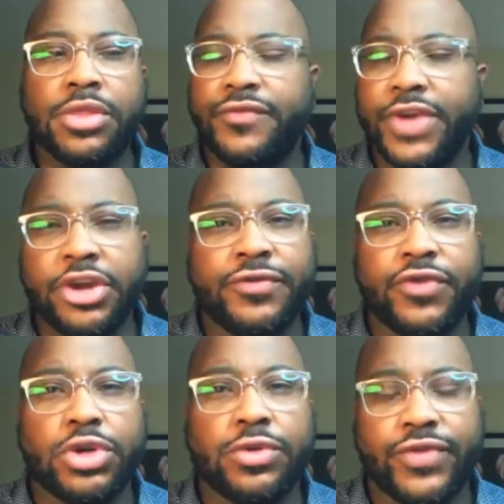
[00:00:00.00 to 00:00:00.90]
the very
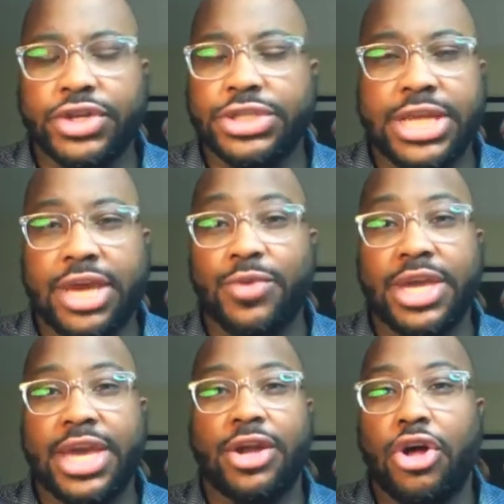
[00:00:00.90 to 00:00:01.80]
first day
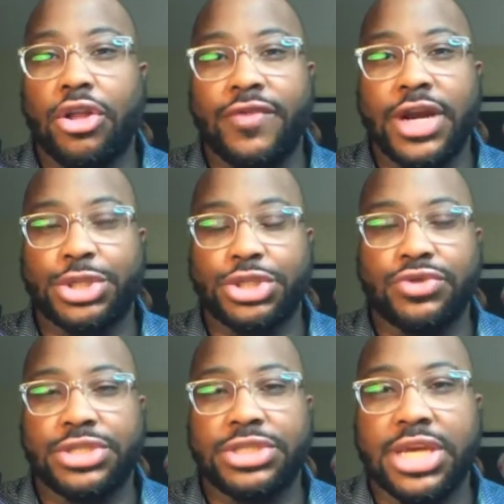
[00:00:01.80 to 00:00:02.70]
we all of our
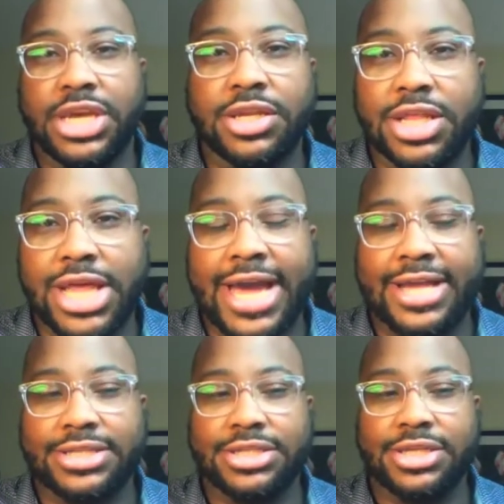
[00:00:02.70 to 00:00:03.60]
students in
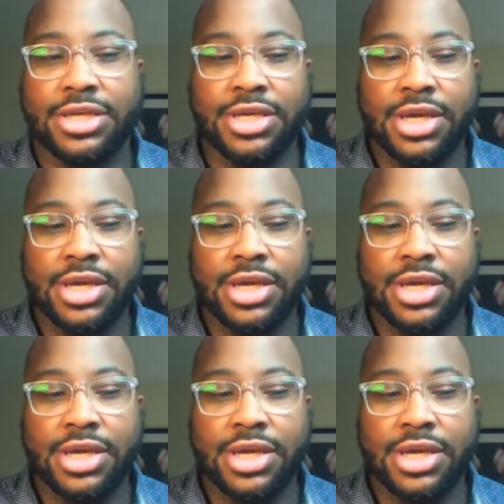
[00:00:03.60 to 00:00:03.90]
class.